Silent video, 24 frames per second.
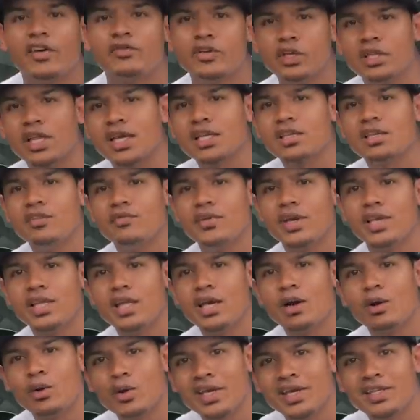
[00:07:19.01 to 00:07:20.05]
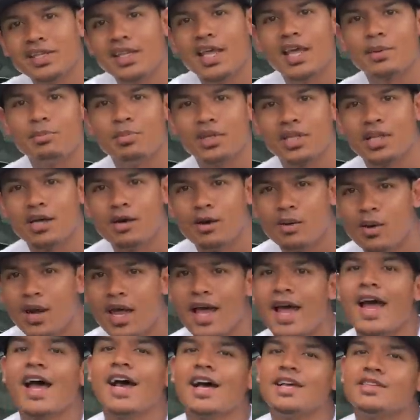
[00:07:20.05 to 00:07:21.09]
If you liked the video, hit like below.
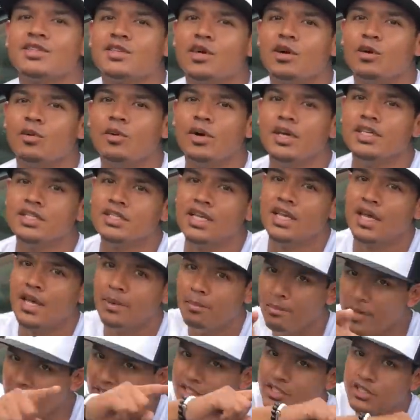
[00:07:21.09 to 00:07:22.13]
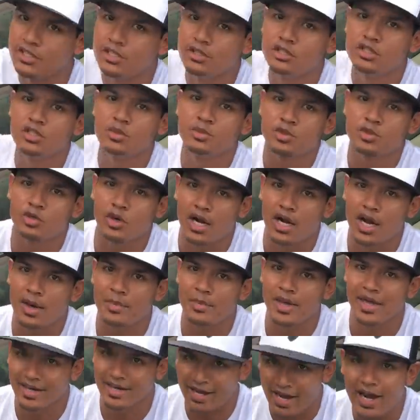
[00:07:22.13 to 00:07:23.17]
As always, make sure you subscribe,
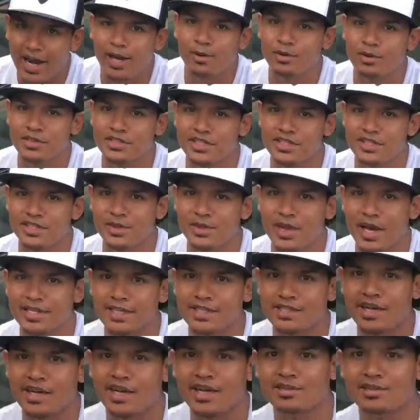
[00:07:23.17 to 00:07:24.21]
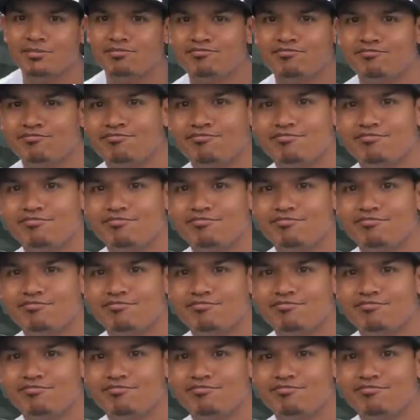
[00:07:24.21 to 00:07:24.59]
and I will see you next time.